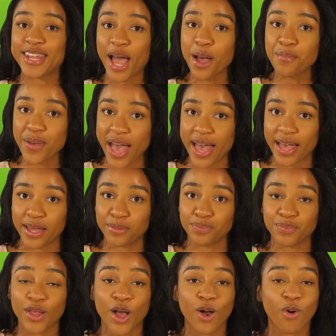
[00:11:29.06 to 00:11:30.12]
Not bad.
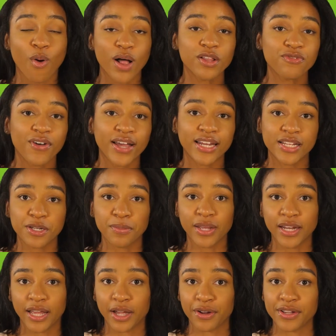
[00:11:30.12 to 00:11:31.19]
Qualified
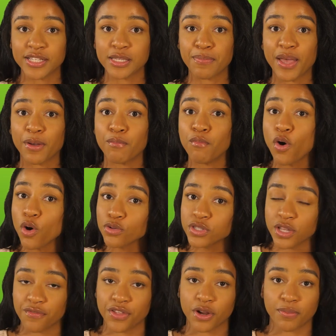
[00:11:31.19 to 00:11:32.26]
intermediaries make
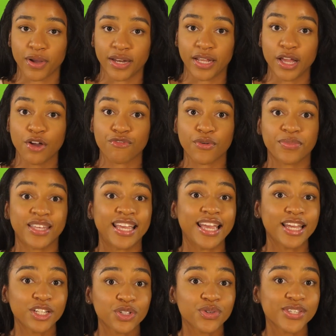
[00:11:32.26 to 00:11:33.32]
most of their money from the
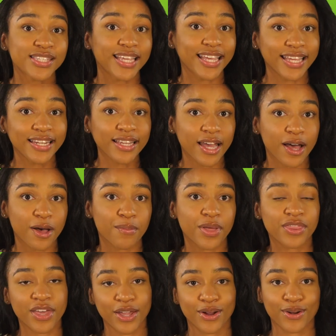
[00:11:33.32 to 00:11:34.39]
interest
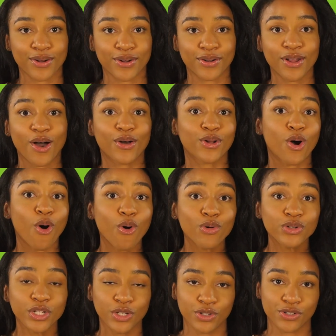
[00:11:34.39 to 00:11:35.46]
income they earn on
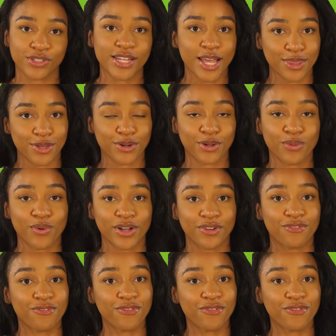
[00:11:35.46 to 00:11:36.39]
holding your 1031